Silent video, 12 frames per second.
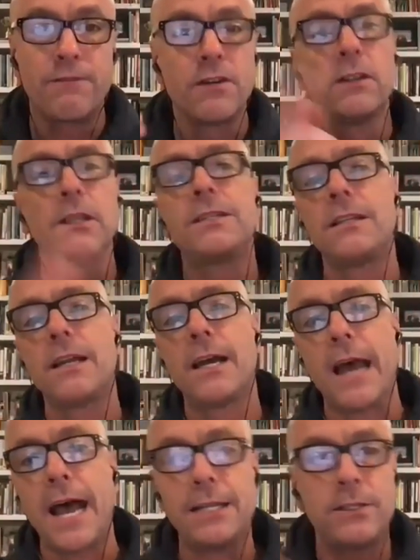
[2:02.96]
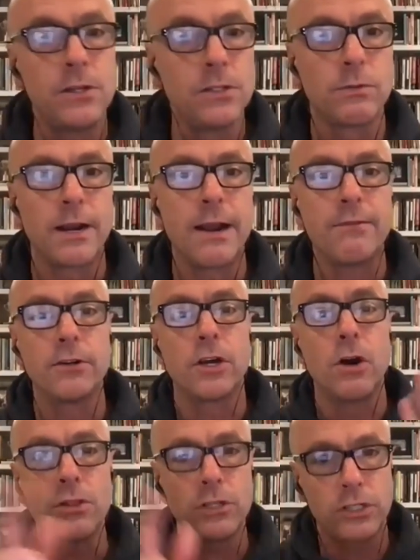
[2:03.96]
if you're listening on iTunes, whatever,
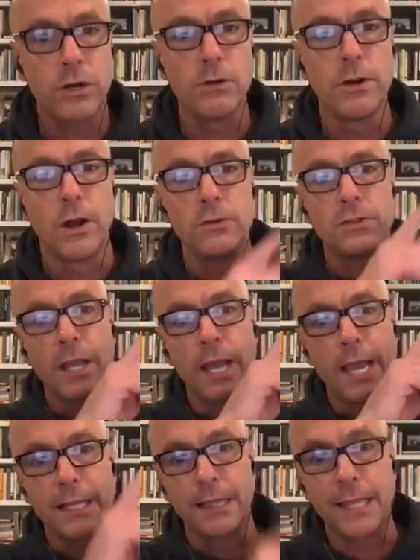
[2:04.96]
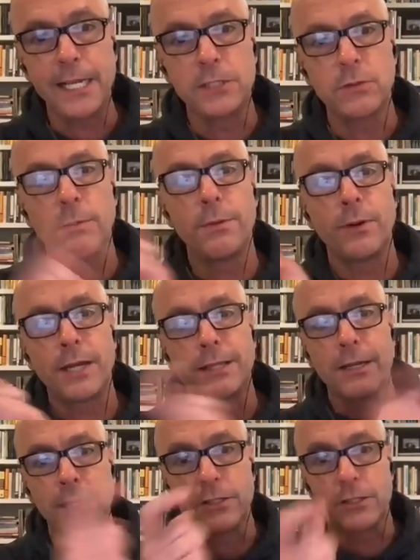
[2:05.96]
go to the show notes, and the links will be right
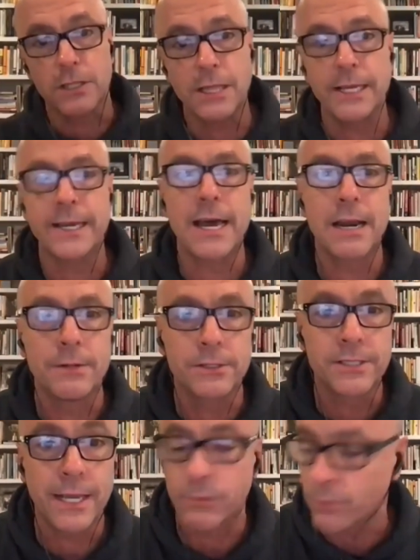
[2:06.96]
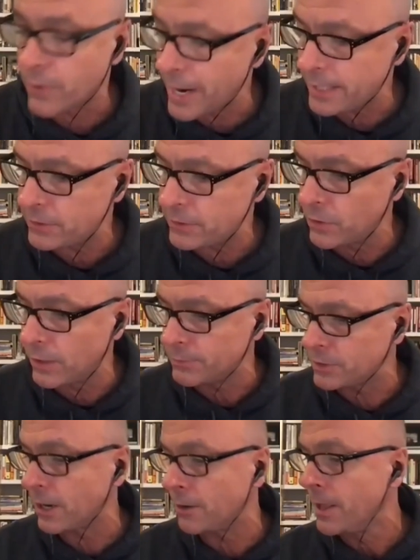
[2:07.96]
there. You can just click on them, it'll take you right to them.
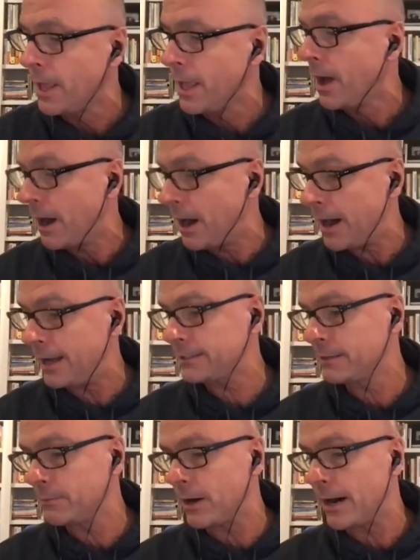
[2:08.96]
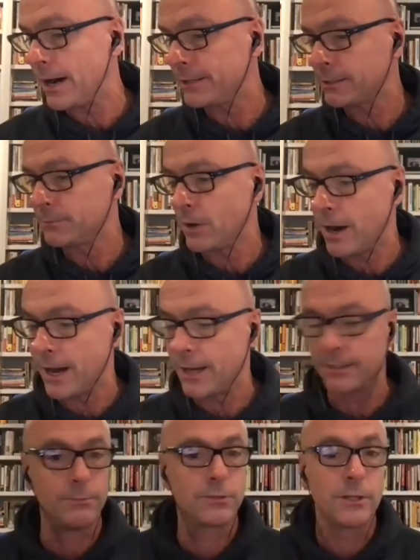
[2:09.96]
So, awesome, awesome,
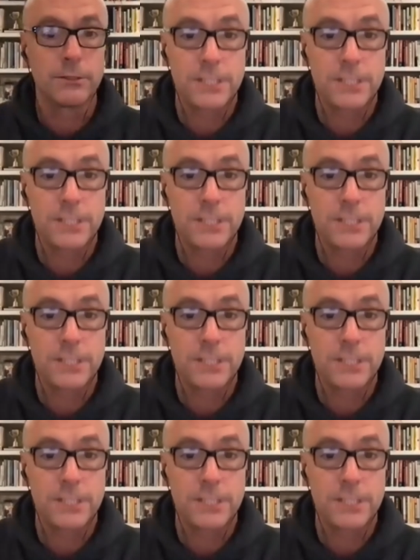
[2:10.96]
awesome. So,